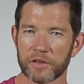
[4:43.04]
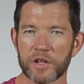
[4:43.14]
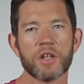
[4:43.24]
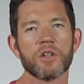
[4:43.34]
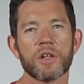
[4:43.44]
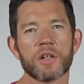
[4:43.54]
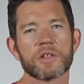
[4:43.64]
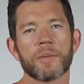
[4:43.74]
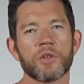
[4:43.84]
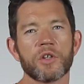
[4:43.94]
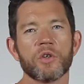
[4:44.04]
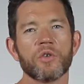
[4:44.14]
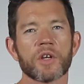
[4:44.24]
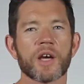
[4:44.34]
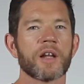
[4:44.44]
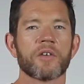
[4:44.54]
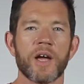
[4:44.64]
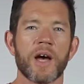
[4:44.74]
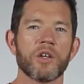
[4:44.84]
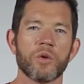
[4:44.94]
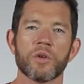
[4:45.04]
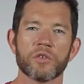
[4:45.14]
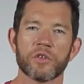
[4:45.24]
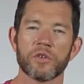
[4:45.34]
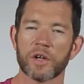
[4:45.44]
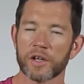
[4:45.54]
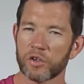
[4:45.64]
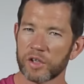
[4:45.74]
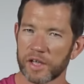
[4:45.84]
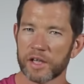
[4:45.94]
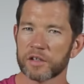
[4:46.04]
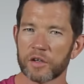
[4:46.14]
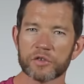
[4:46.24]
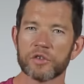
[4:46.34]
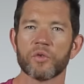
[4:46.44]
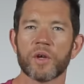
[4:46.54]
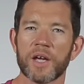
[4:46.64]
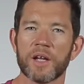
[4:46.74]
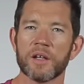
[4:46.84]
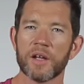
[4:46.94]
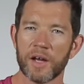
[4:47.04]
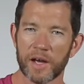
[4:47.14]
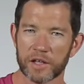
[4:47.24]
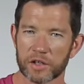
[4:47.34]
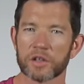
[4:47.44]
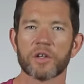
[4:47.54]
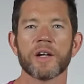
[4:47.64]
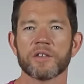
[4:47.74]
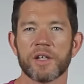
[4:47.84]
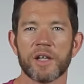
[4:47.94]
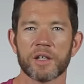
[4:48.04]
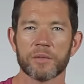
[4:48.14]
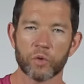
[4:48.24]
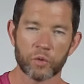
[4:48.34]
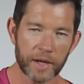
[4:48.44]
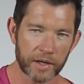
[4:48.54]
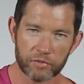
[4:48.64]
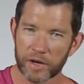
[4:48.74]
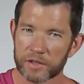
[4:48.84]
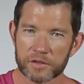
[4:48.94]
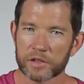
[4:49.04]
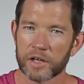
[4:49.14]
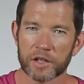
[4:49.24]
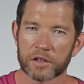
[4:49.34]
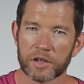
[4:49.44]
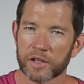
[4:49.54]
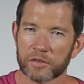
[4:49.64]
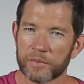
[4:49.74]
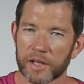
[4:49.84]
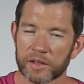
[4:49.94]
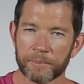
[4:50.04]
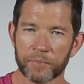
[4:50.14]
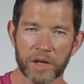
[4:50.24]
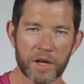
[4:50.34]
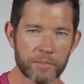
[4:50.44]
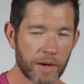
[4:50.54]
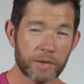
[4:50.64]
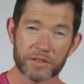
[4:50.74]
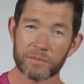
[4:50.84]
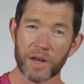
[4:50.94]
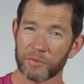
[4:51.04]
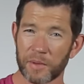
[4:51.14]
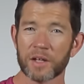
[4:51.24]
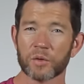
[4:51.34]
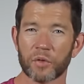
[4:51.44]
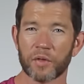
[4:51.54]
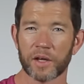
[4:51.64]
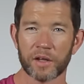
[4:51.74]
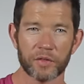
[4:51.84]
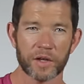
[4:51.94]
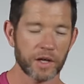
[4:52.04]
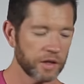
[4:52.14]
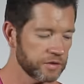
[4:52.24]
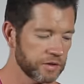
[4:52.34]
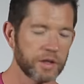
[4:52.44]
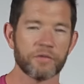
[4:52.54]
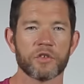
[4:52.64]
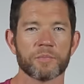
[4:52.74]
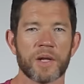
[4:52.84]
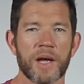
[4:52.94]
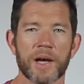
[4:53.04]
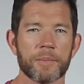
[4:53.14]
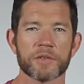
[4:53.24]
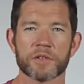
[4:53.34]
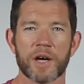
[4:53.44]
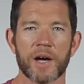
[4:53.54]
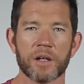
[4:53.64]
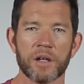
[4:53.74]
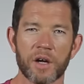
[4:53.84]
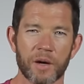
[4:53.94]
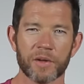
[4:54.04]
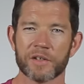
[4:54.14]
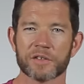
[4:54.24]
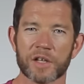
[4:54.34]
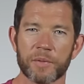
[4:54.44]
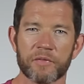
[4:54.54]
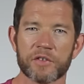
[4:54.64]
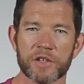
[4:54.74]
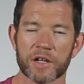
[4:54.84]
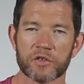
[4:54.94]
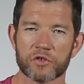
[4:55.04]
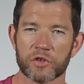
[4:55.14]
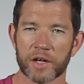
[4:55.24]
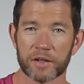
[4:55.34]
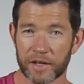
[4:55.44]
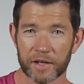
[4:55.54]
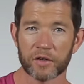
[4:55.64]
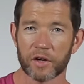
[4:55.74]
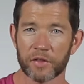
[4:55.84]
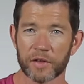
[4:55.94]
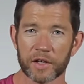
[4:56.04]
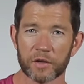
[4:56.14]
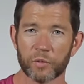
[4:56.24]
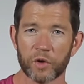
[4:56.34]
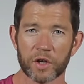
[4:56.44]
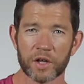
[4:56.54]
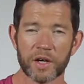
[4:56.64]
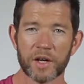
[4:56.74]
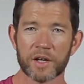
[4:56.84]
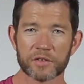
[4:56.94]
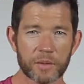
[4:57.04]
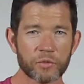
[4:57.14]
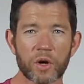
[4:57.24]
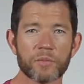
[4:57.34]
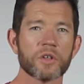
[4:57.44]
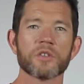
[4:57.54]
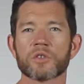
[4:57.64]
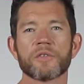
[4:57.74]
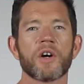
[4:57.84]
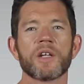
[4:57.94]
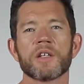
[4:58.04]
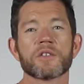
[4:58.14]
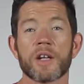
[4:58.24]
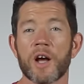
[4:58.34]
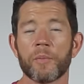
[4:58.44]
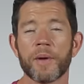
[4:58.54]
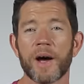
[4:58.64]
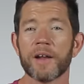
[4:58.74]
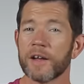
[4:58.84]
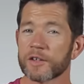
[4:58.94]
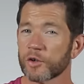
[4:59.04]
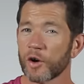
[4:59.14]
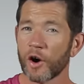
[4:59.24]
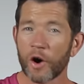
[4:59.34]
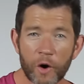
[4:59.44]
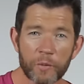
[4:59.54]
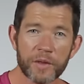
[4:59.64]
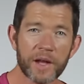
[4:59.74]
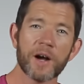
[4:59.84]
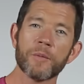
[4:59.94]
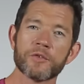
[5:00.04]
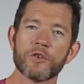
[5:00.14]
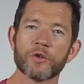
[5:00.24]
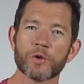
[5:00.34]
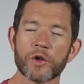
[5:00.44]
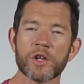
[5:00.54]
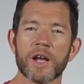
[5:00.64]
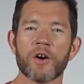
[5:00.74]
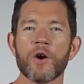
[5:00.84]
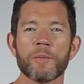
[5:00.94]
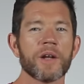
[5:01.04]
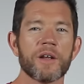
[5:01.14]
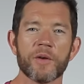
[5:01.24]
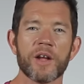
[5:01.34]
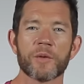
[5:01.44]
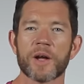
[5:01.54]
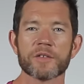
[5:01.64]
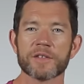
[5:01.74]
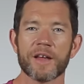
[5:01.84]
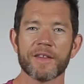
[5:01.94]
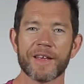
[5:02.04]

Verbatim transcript: then it's up to you to colour it how you want to. Like you can hear notes in your head, how you'd like to hear them, or make runs like you'd like to make them. Maybe it's a mathematical thing. You're thinking instead of just playing up a scale, I'm going to skip every second string. That kind of thing can work. sometimes those sort of ideas can help out. So I hope that helps you, Jordan, and I hope any, anyone else out